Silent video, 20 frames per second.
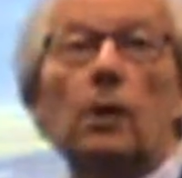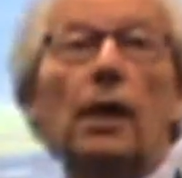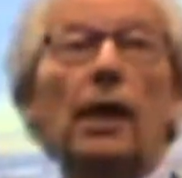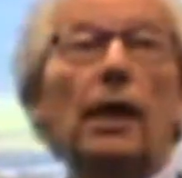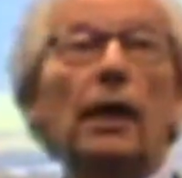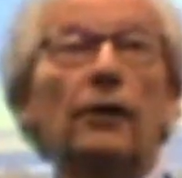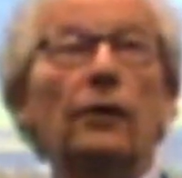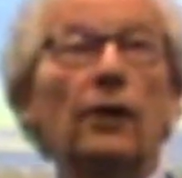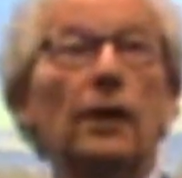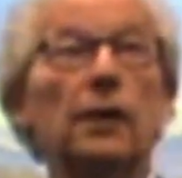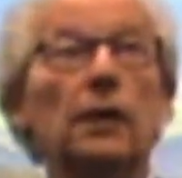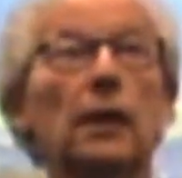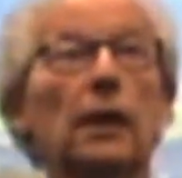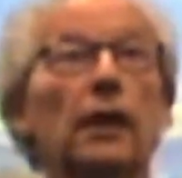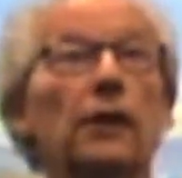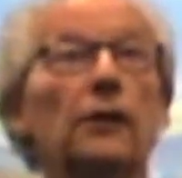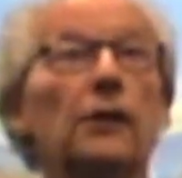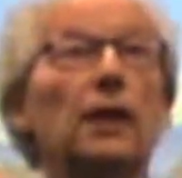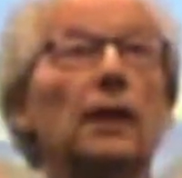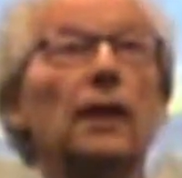
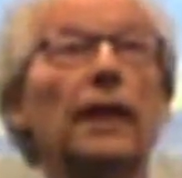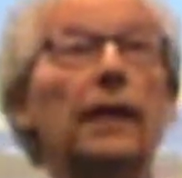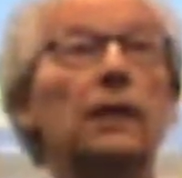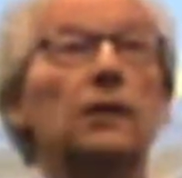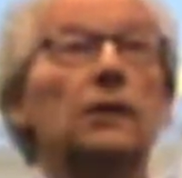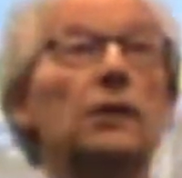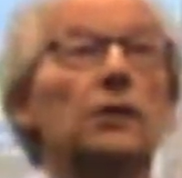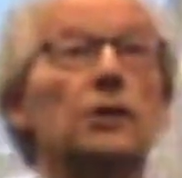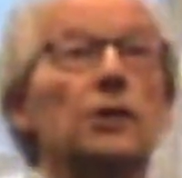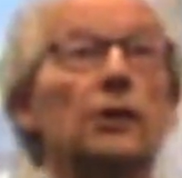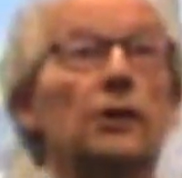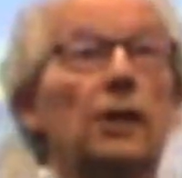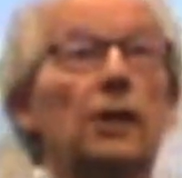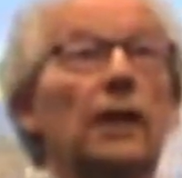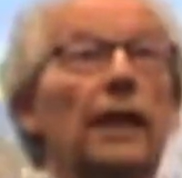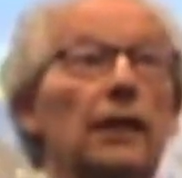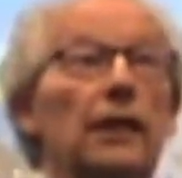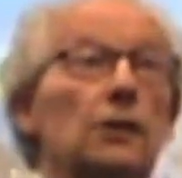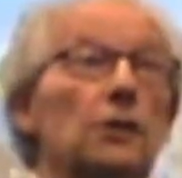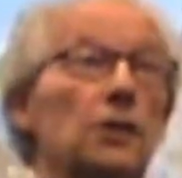that the
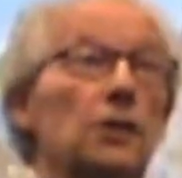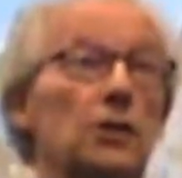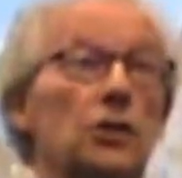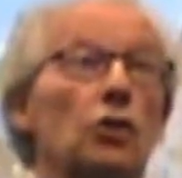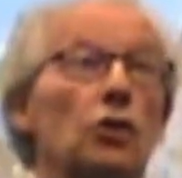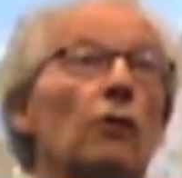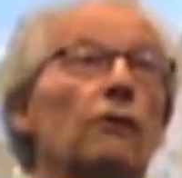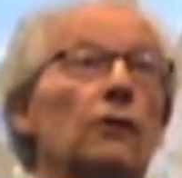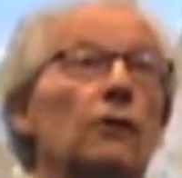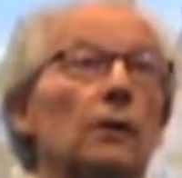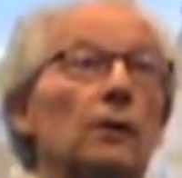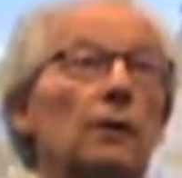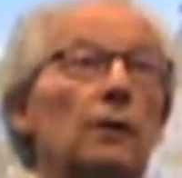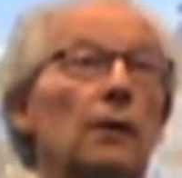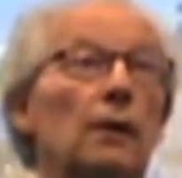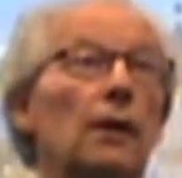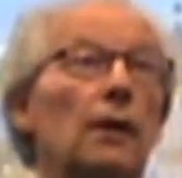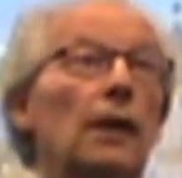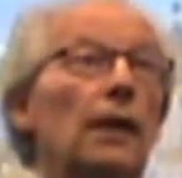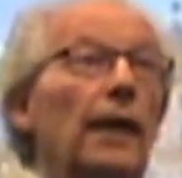electors are sovereign,
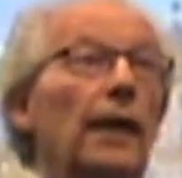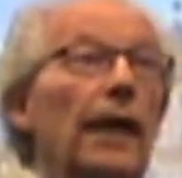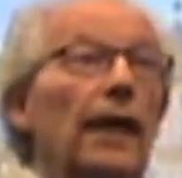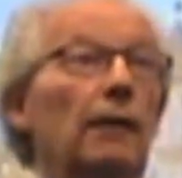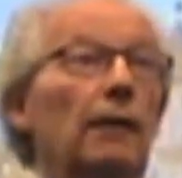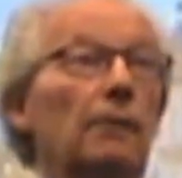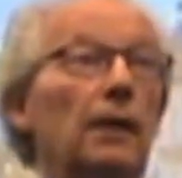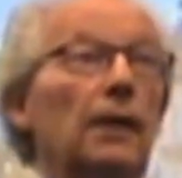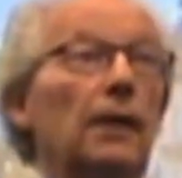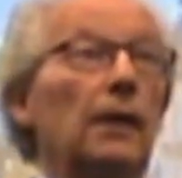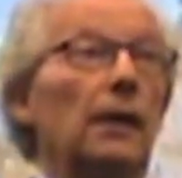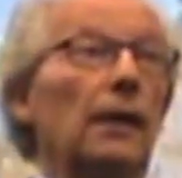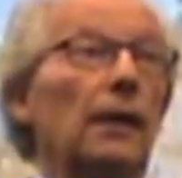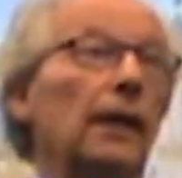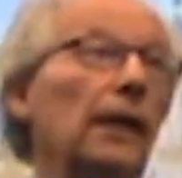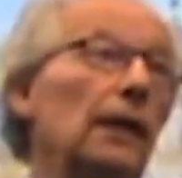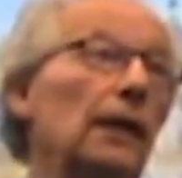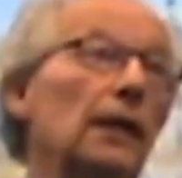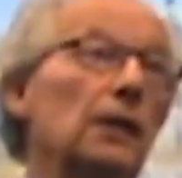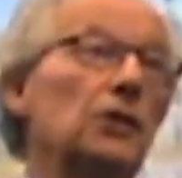
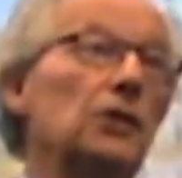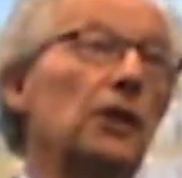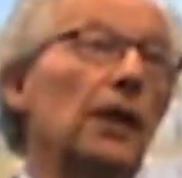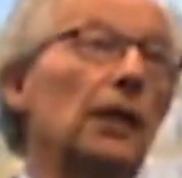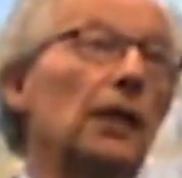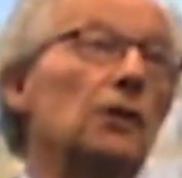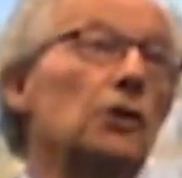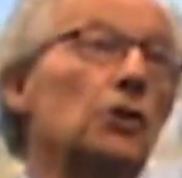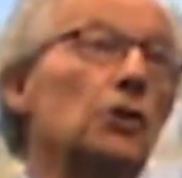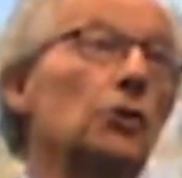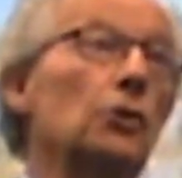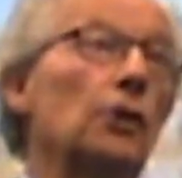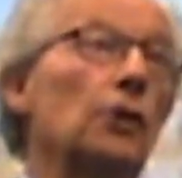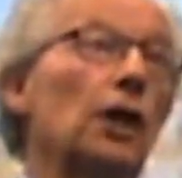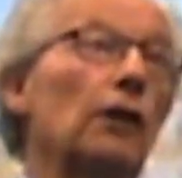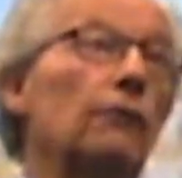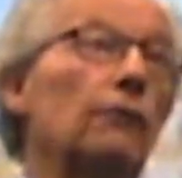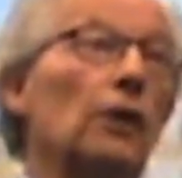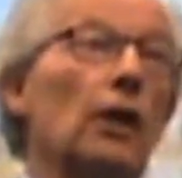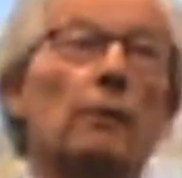in a sense, so
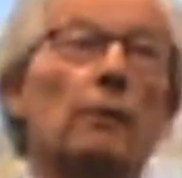therefore